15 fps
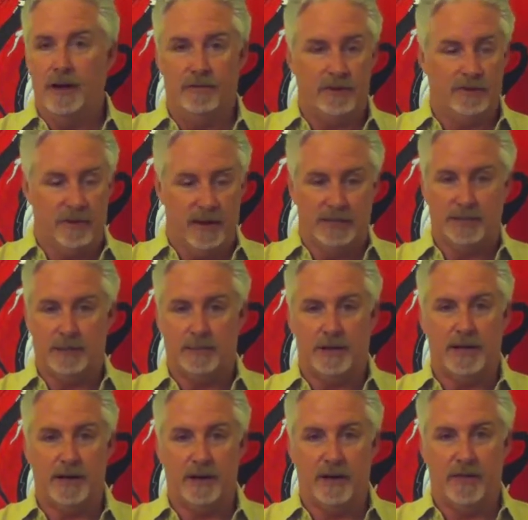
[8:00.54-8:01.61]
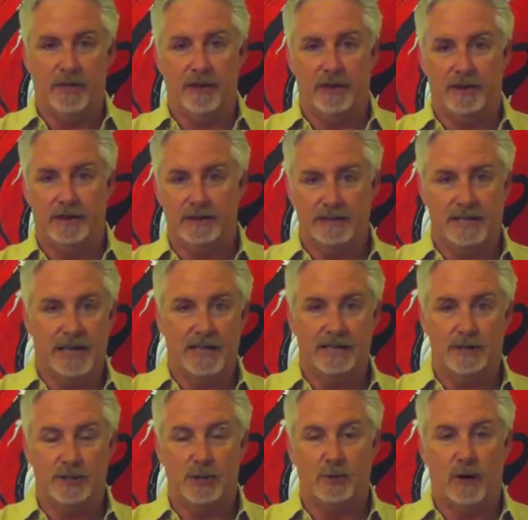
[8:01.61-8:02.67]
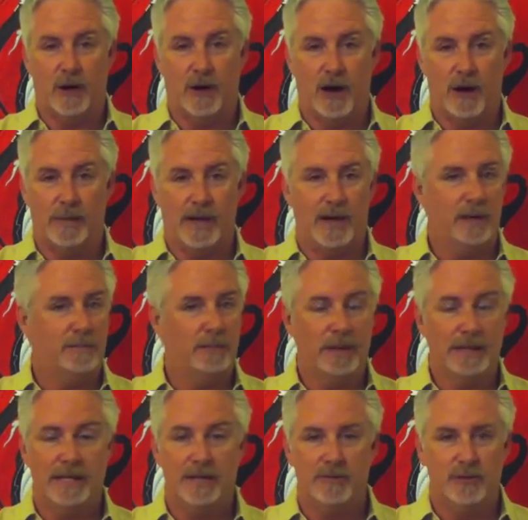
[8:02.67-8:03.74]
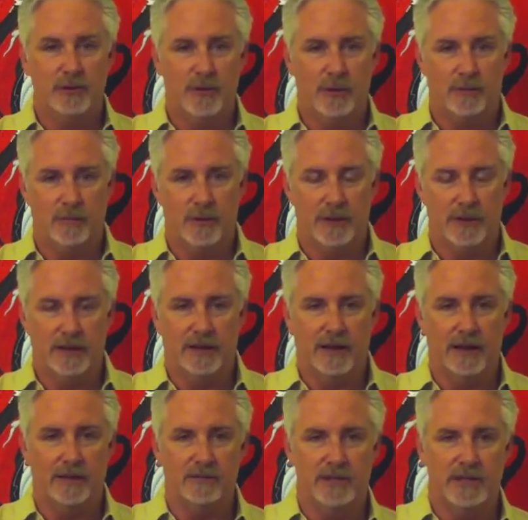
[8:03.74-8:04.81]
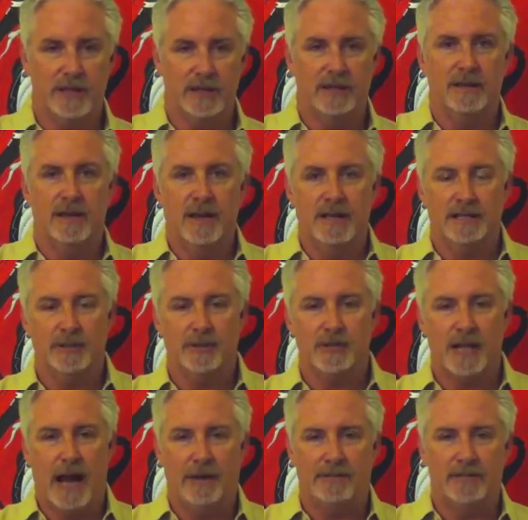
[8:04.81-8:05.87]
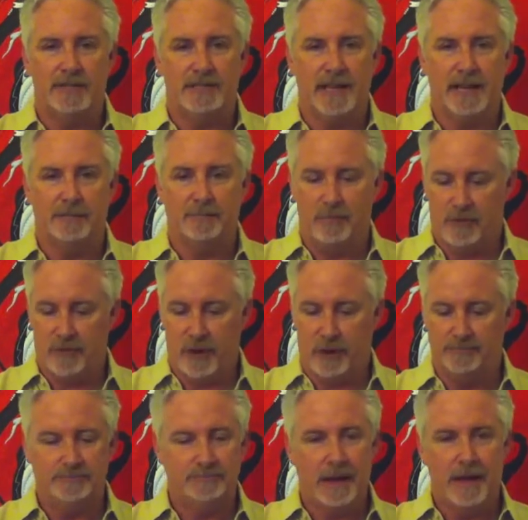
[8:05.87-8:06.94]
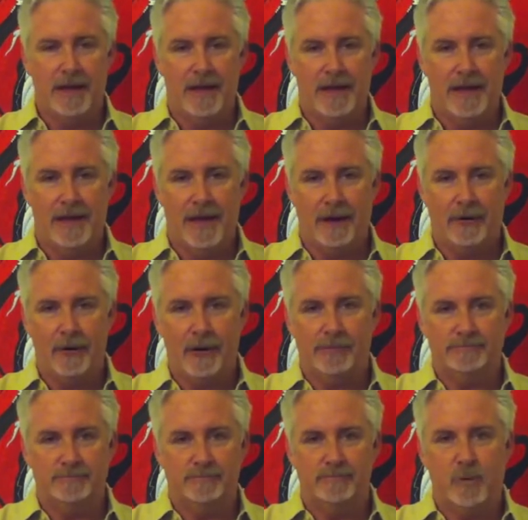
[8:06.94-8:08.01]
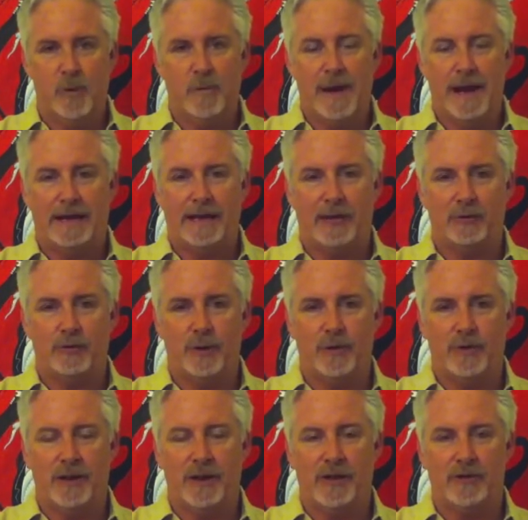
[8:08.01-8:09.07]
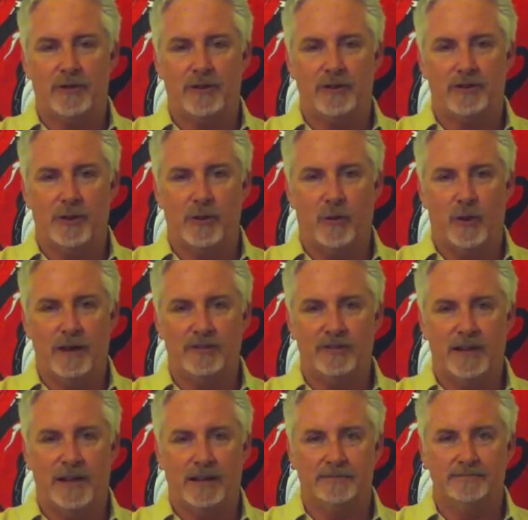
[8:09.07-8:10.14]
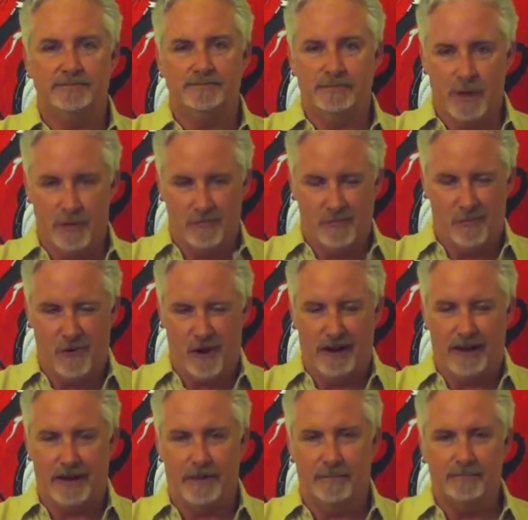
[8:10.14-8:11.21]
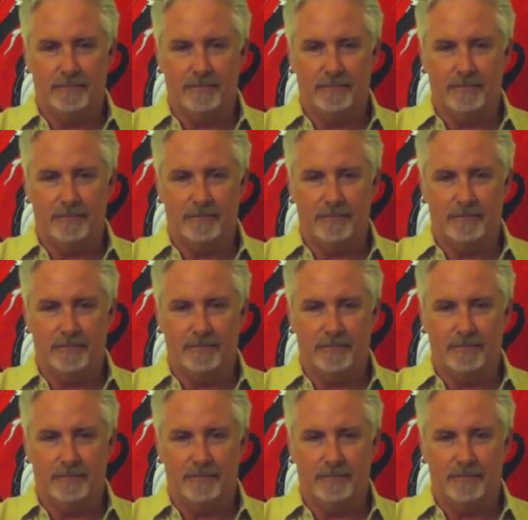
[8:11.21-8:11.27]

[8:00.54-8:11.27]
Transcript: if you find something here on the site that you want to comment on, please do it. We'd love to see what you have to say. So that'll do it. We'll be back next week with another edition of The Wine Stain right here.